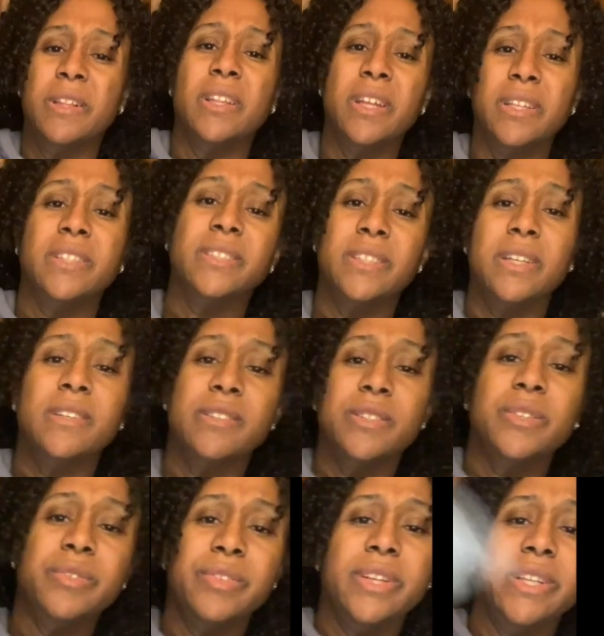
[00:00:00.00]
It does.
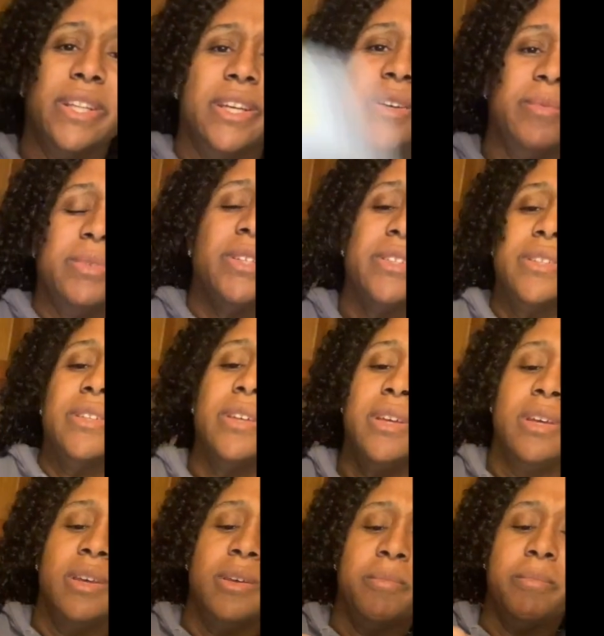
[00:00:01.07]
So right now I'm just
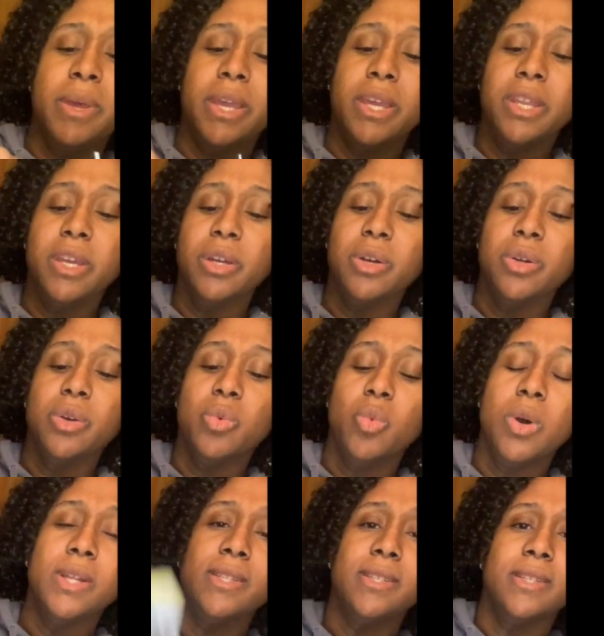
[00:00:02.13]
making it go to
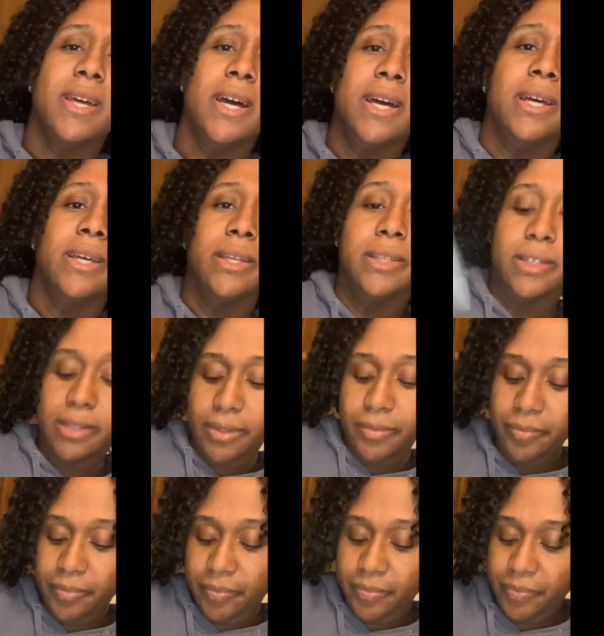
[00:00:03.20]
one side
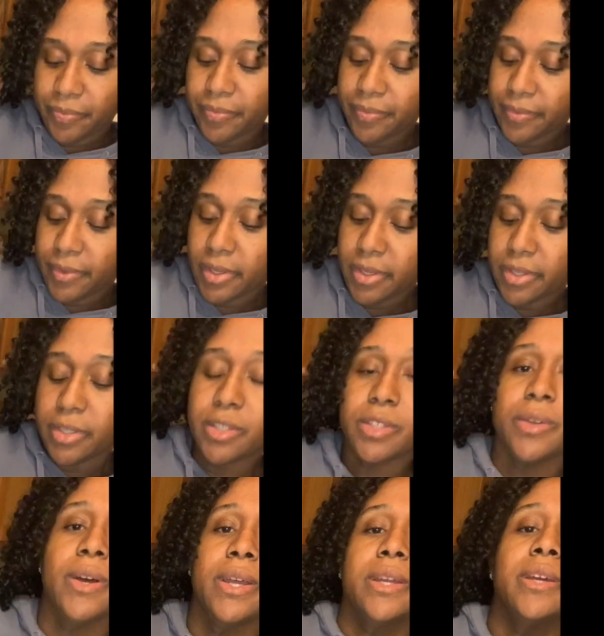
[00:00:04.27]

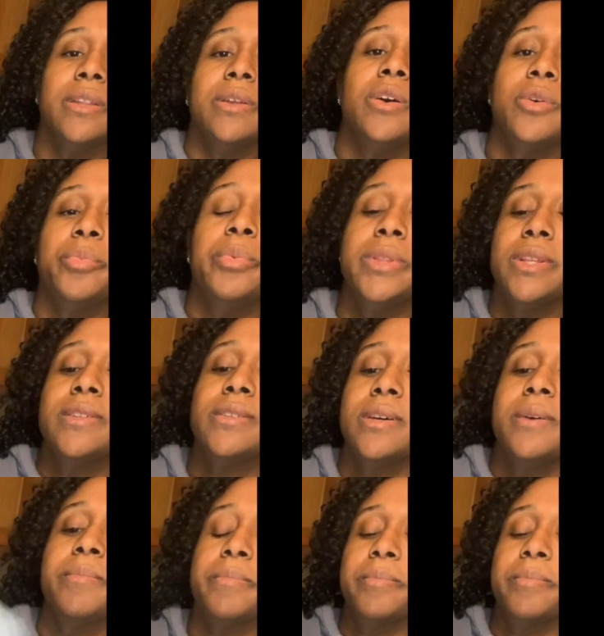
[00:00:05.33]
so I can open this up.